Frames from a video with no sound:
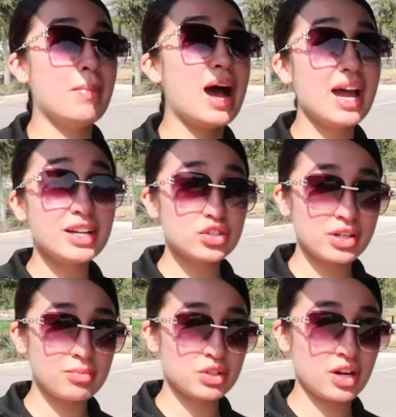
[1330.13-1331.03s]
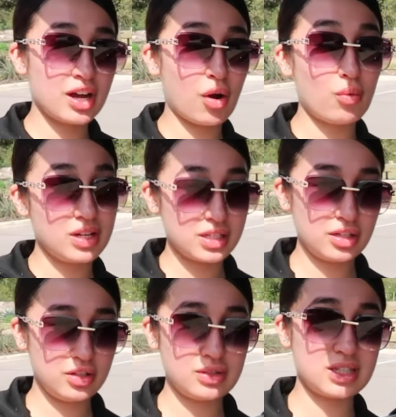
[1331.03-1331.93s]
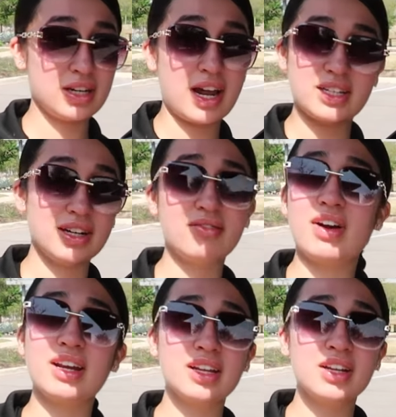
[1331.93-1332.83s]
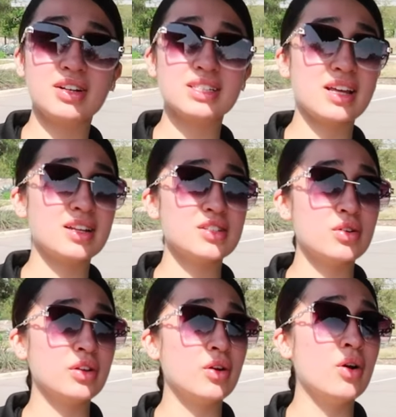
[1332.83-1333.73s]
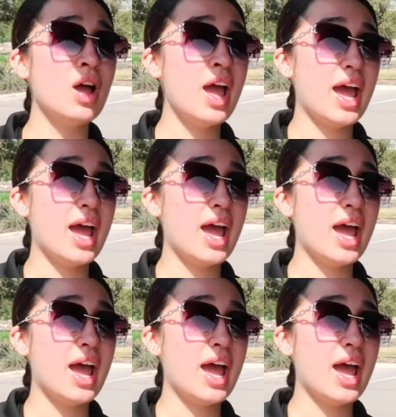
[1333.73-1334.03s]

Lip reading: My dream truck was in Houston. I didn't find it here in San Antonio.